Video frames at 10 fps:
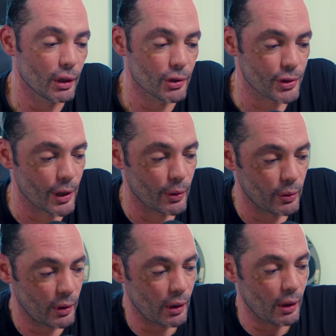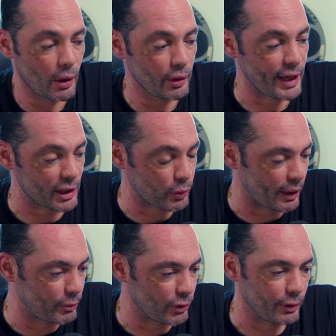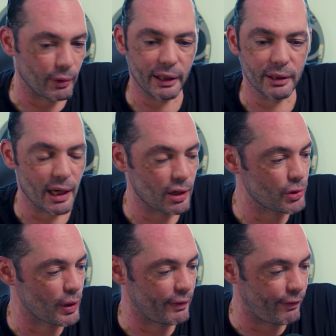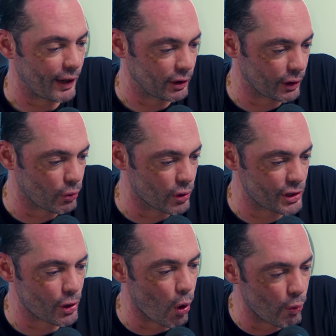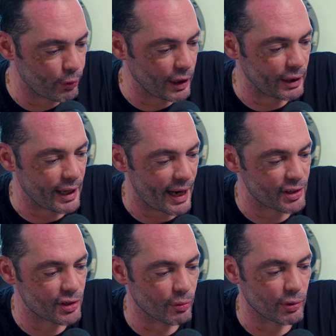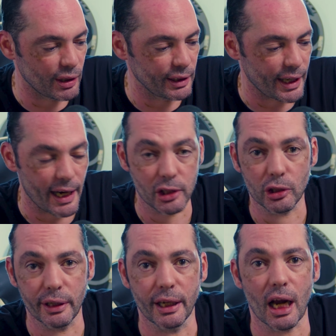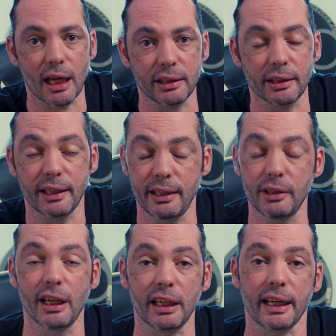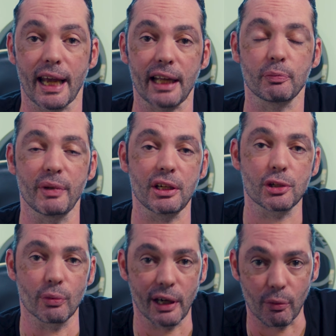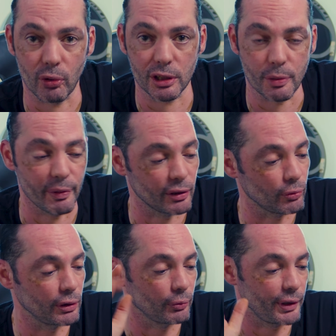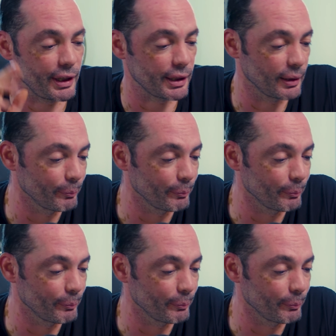So that's what I'm doing right now. So I found a course. Hopefully that's the one that actually gonna get me to where I want to be in 1 week.